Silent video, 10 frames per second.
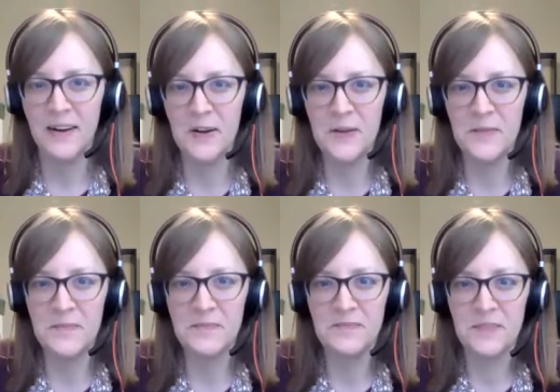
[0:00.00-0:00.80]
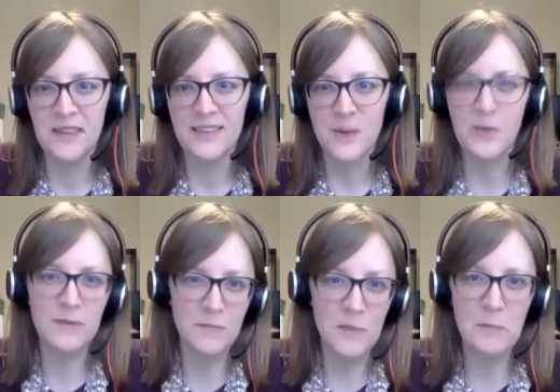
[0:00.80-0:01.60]
So I know
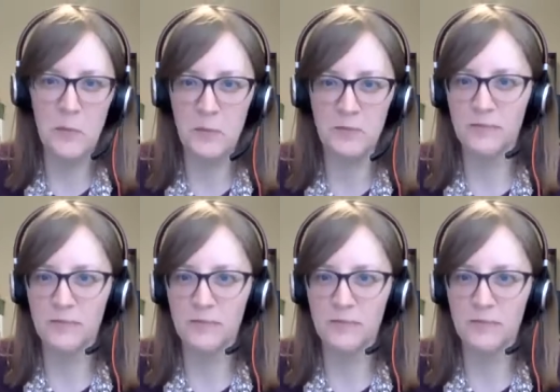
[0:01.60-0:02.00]
some people